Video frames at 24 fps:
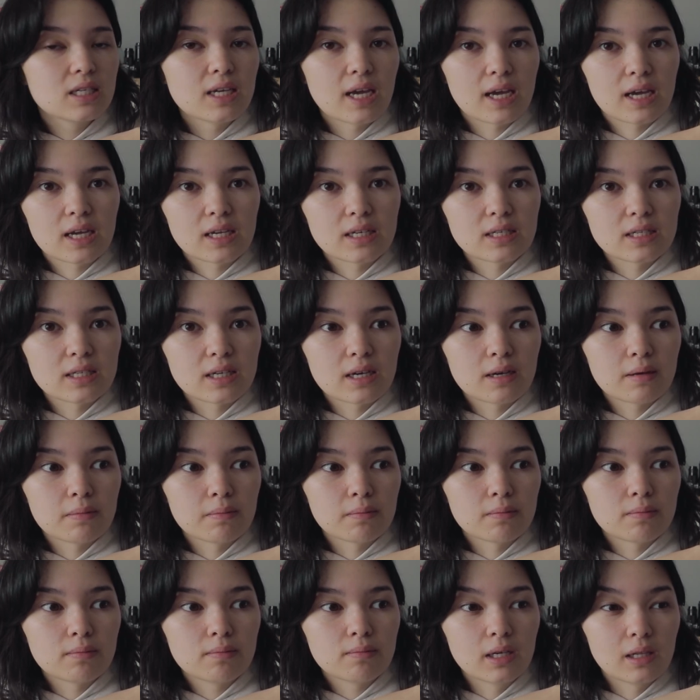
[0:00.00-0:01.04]

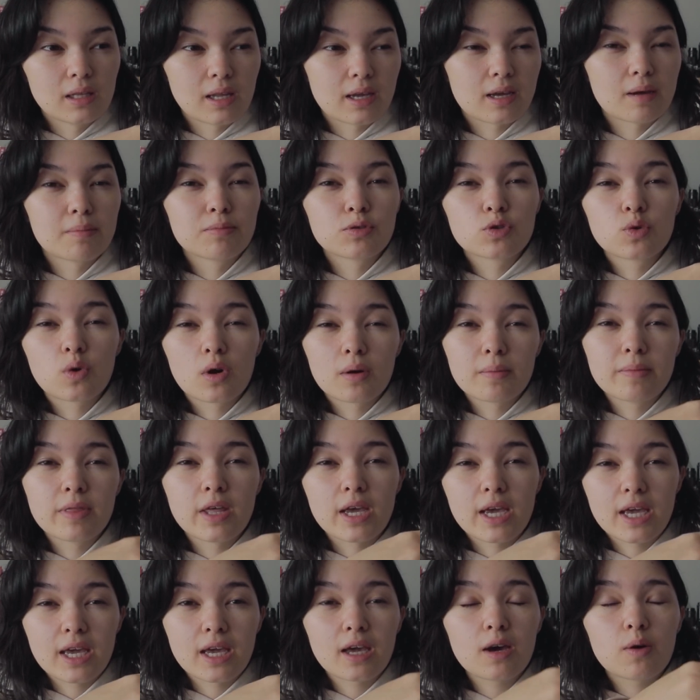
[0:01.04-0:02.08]
and it'll like absorb
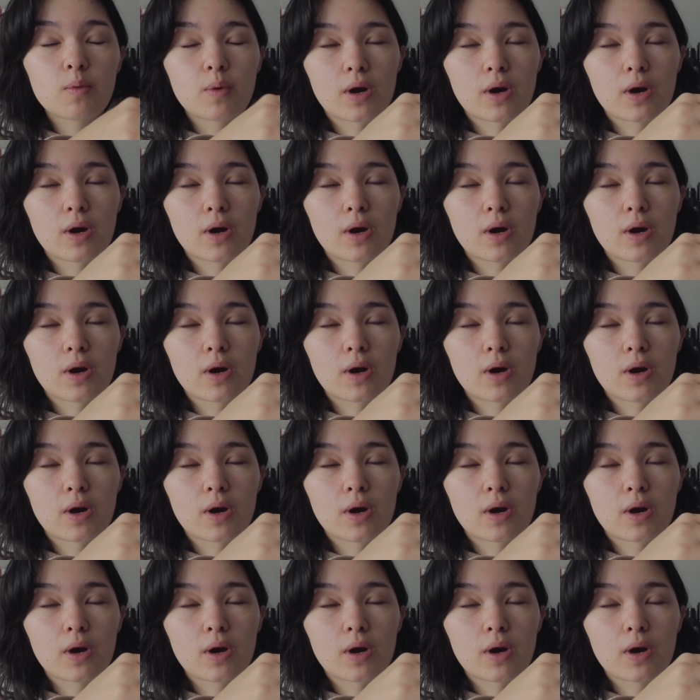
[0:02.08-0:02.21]
the ink,